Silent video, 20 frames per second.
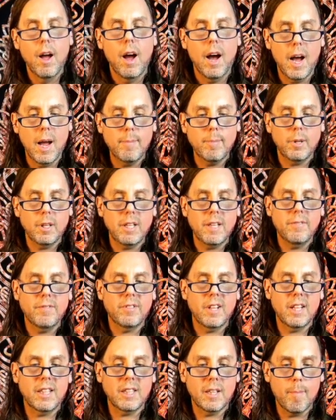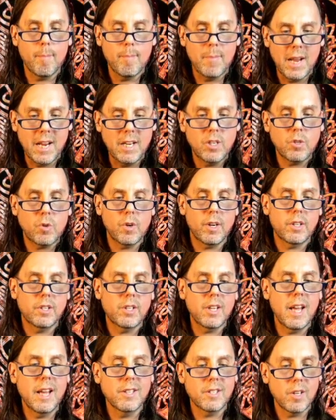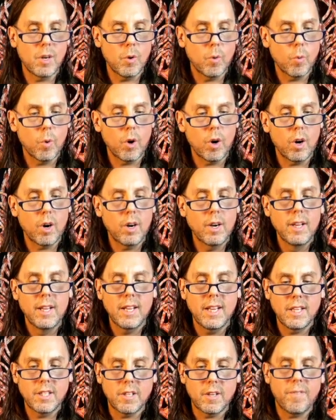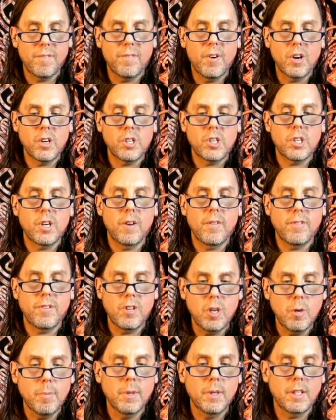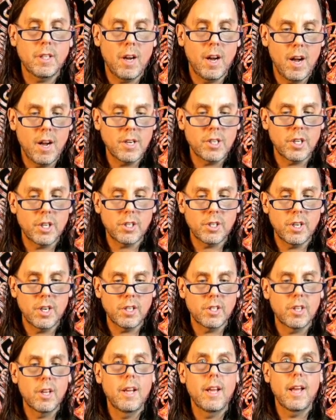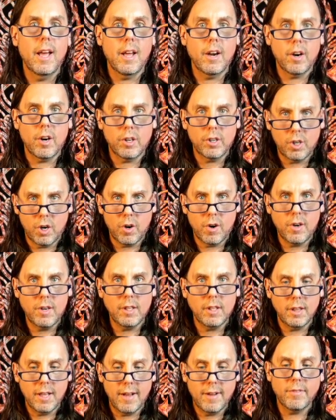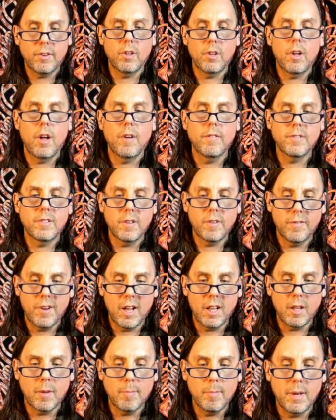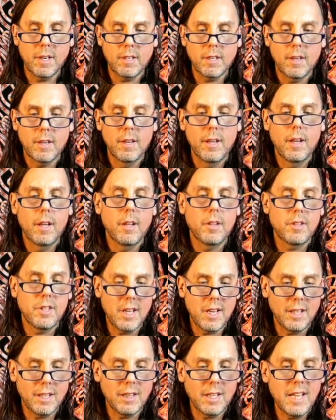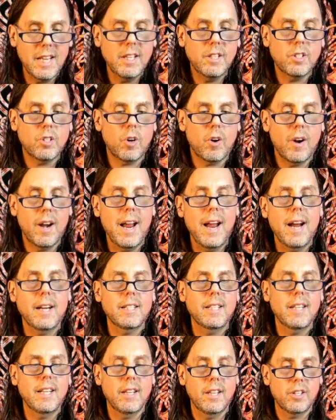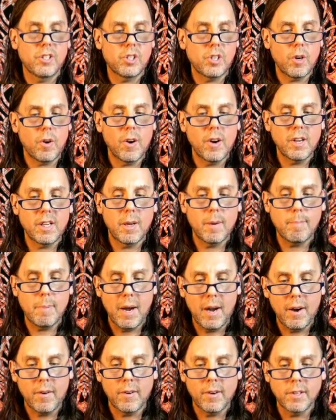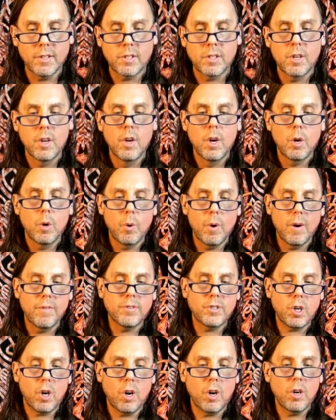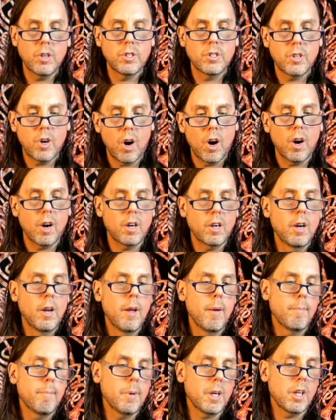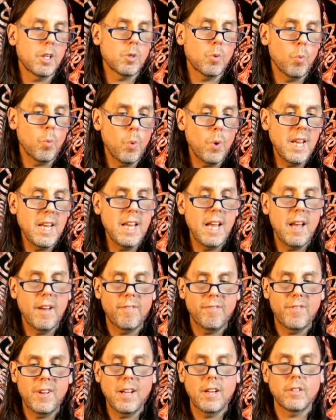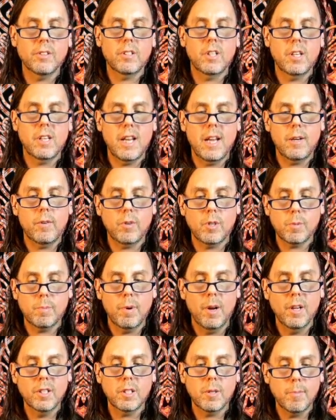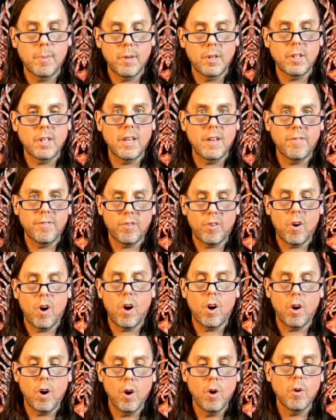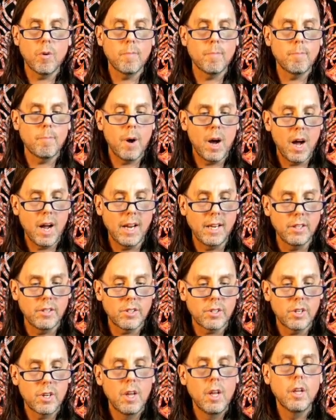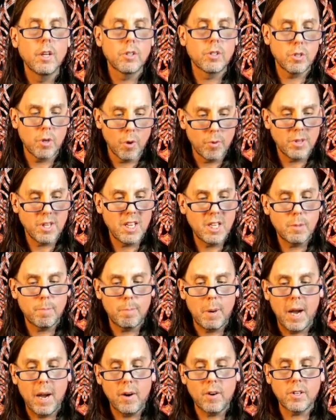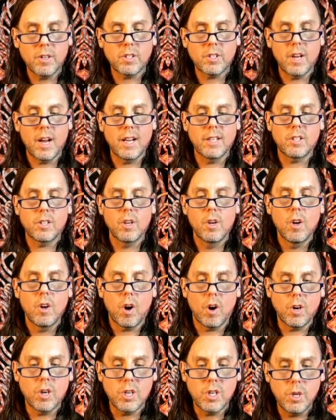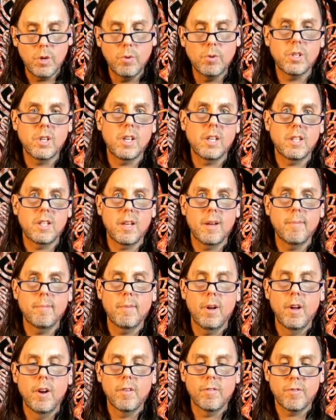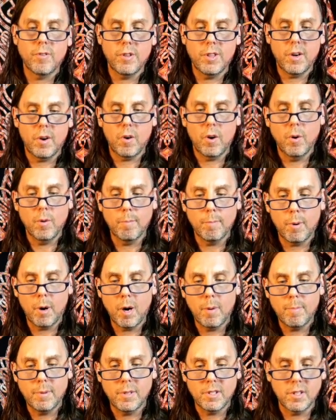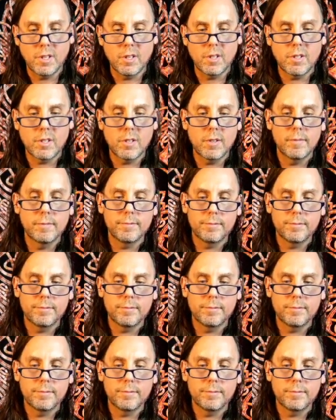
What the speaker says: I believe that the matrix, as it were, is a function of human consciousness at our current level of development. The elites are acting as surrogate parents who have turned dark because we have failed to take responsibility for our own minds. So these parasites are using them for their own purposes.